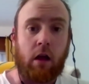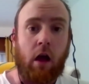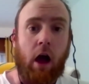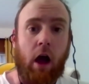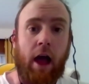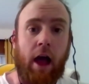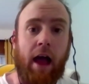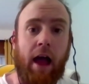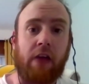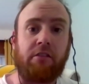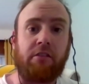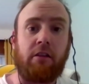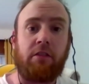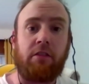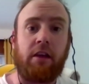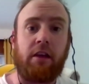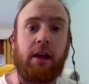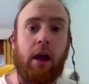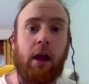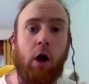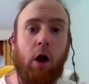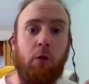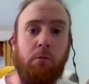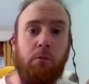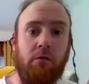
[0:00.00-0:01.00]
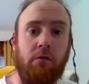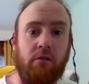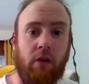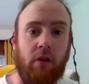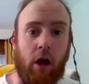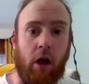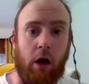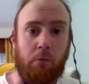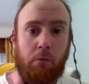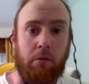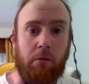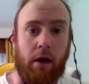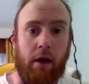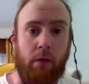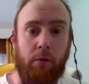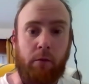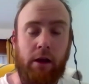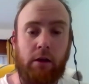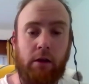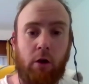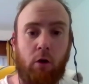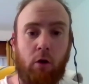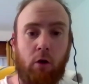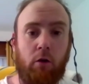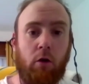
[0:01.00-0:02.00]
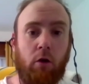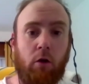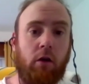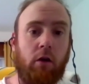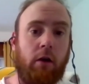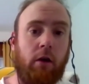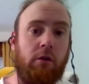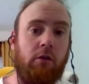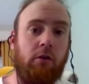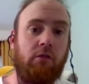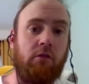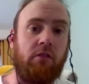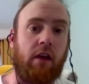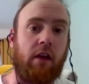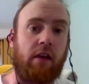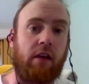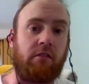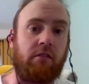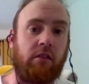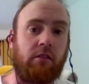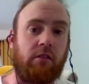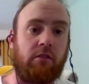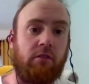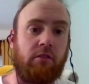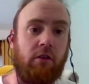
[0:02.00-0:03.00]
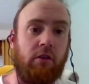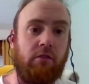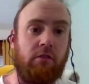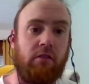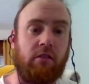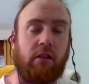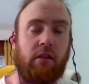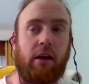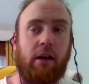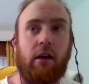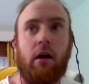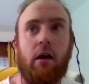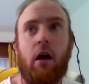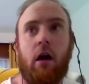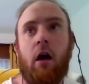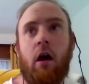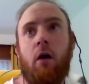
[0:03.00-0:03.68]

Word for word: I actually think it opens up and we no longer use it as excuses like,